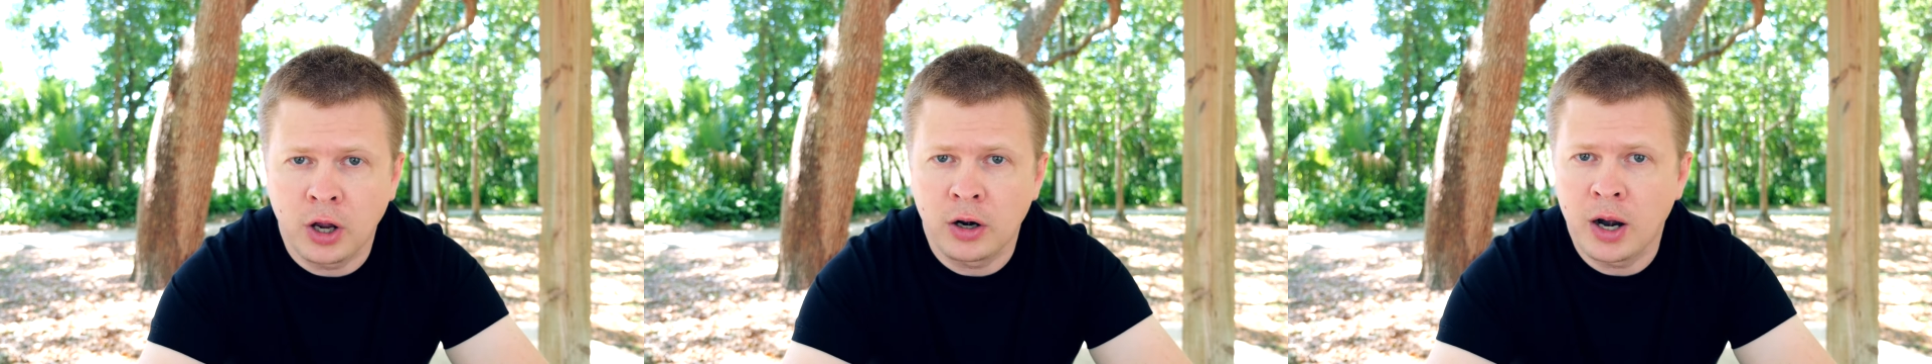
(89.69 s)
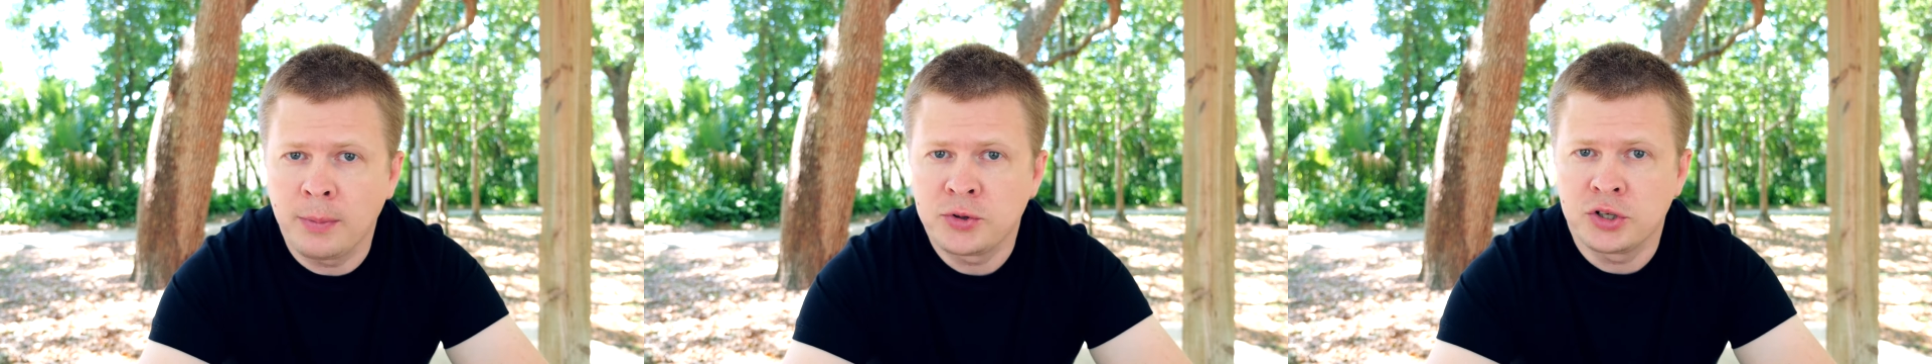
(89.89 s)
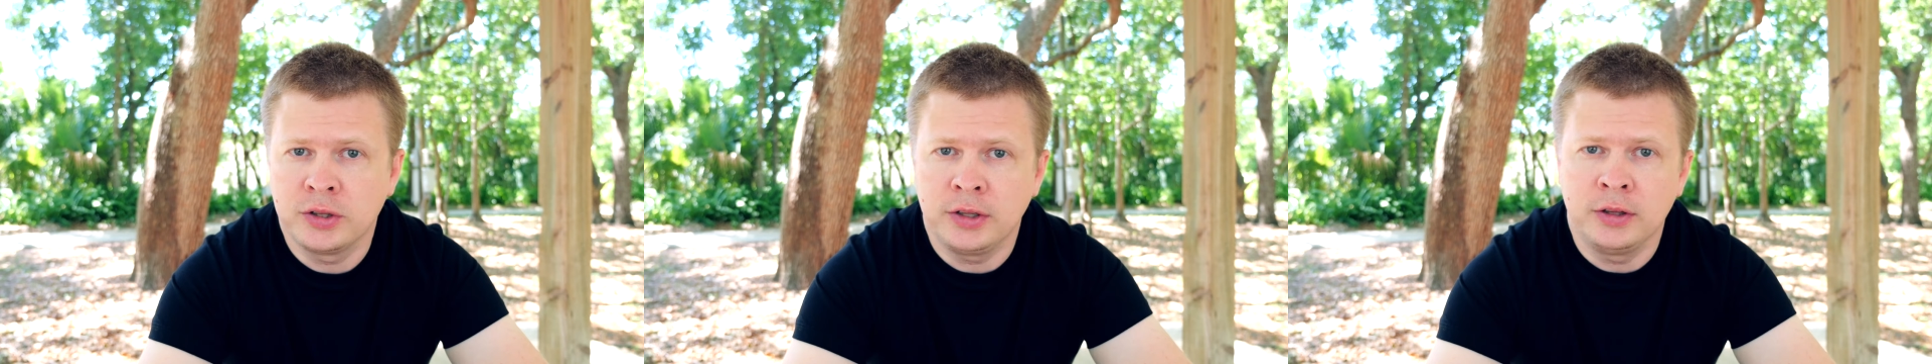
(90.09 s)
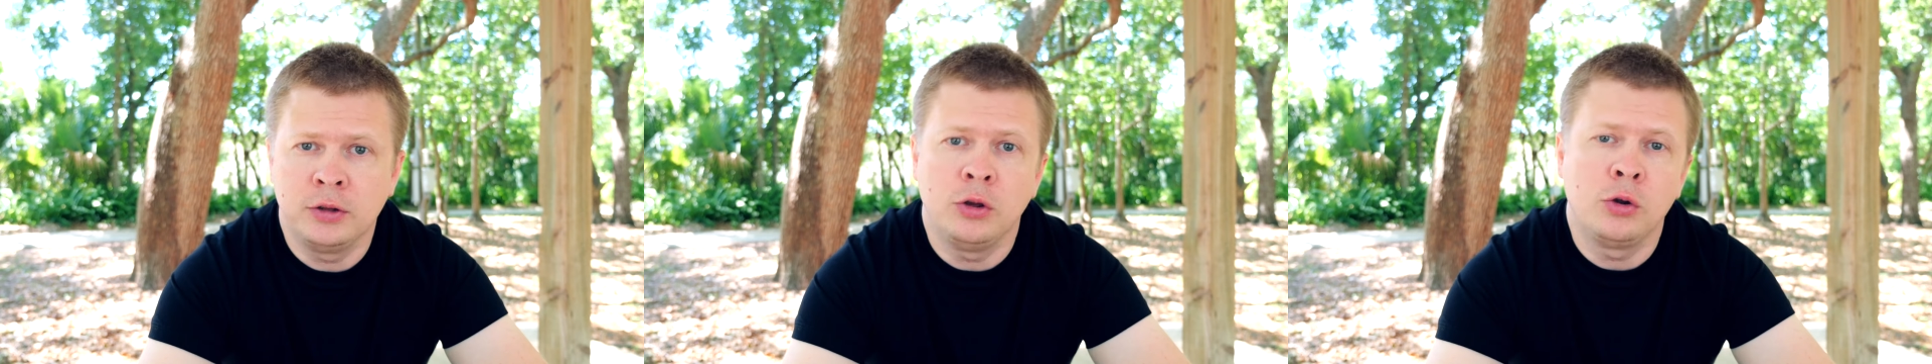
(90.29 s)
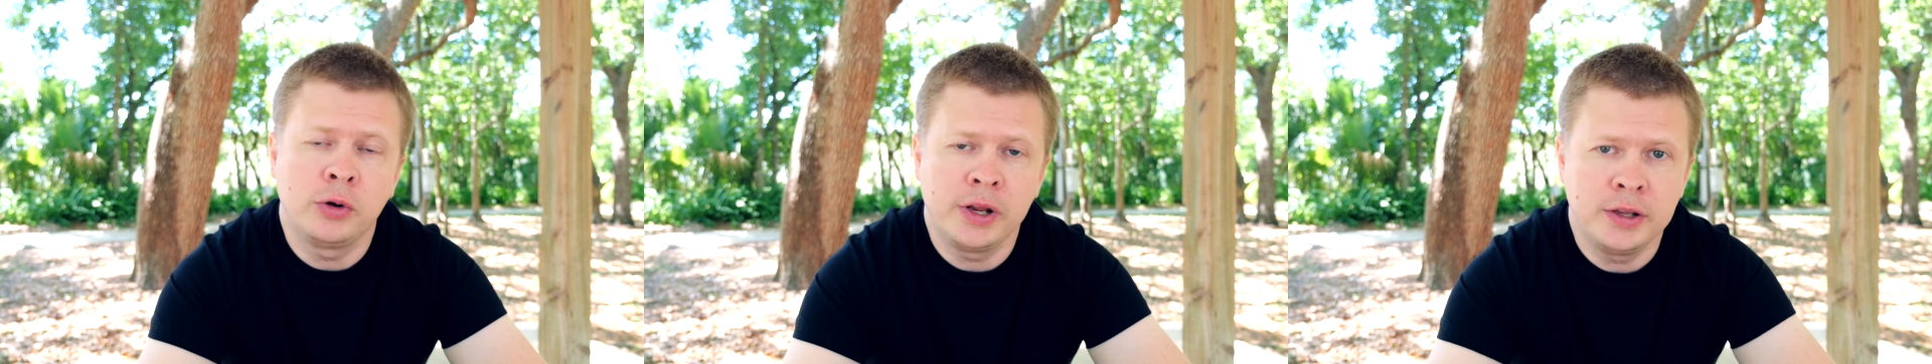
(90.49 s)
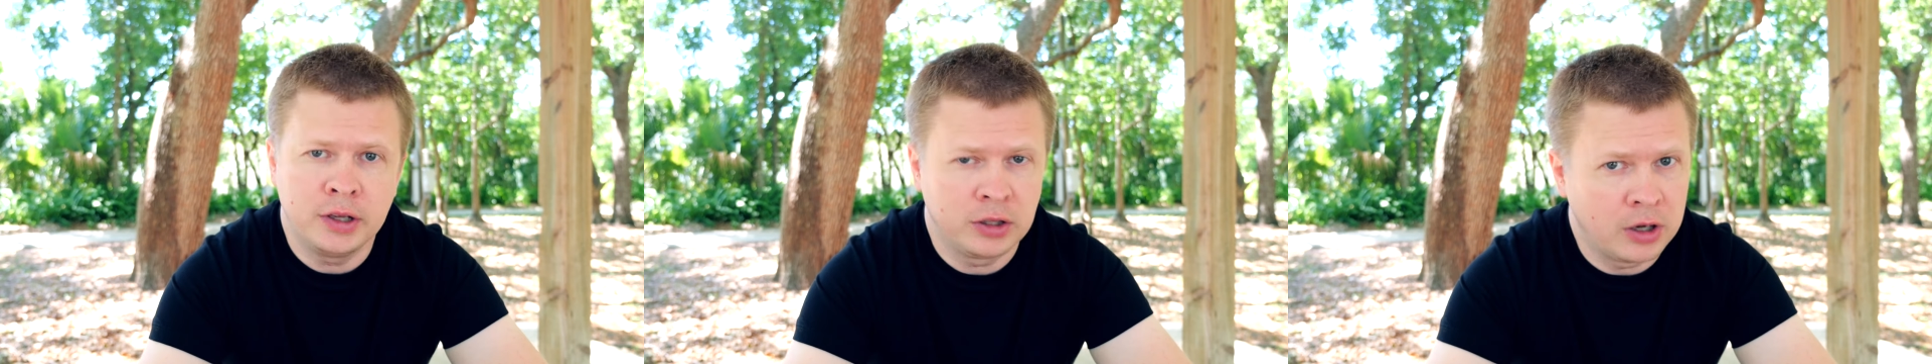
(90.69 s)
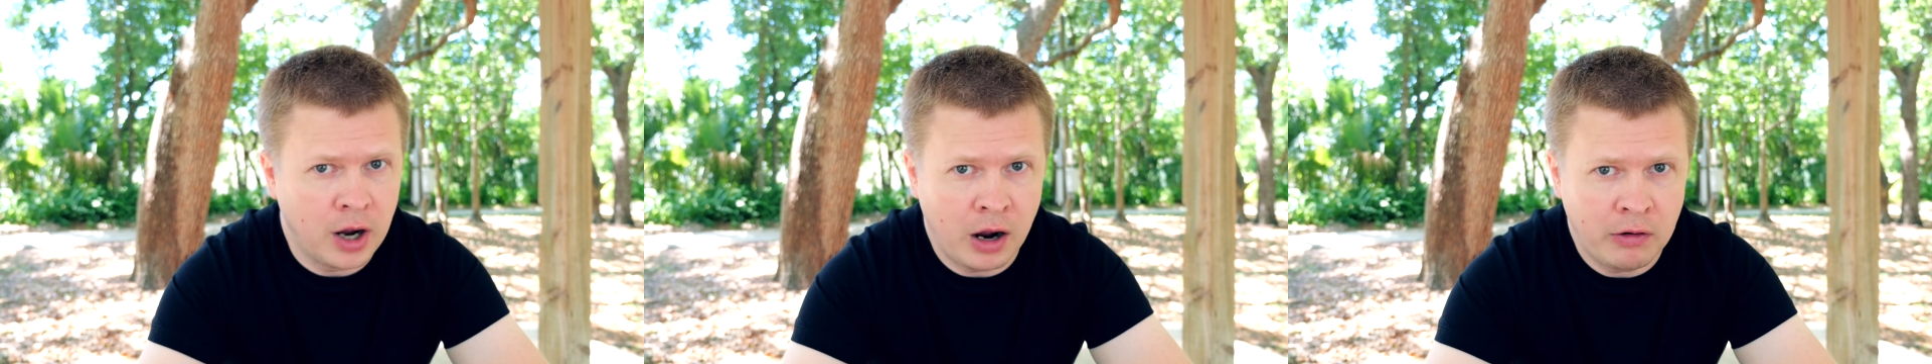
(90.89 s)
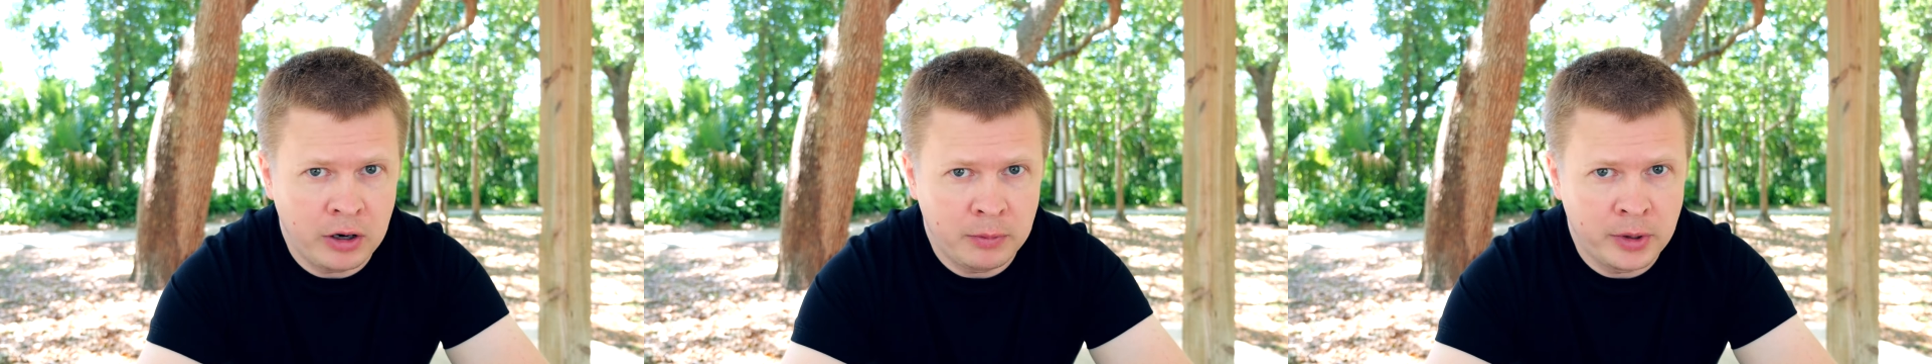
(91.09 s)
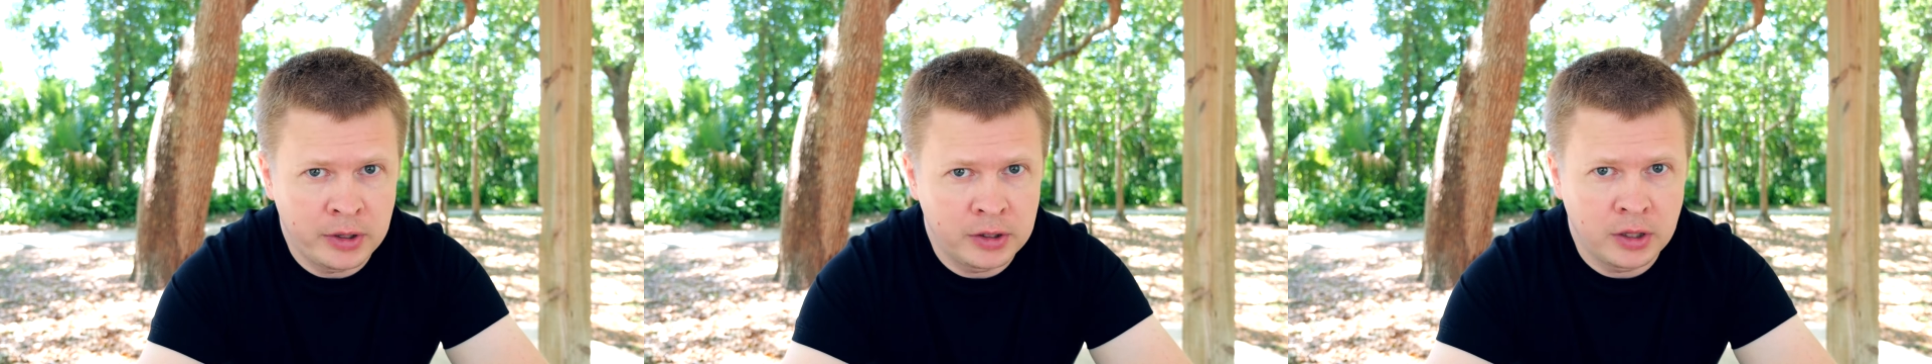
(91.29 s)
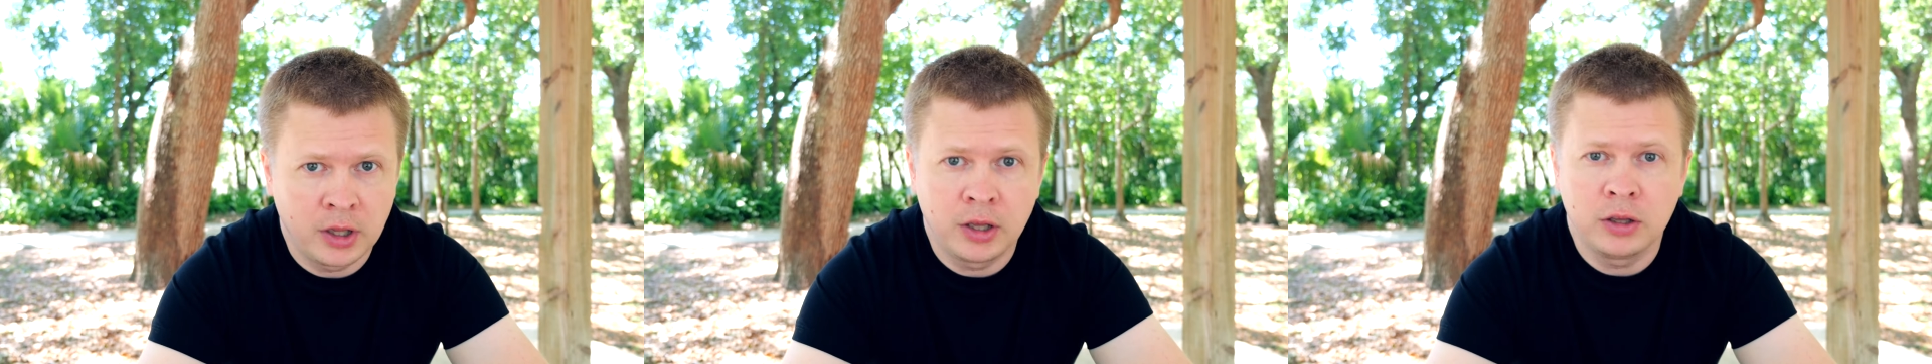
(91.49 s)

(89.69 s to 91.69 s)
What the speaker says: corruption in the Ukrainian government,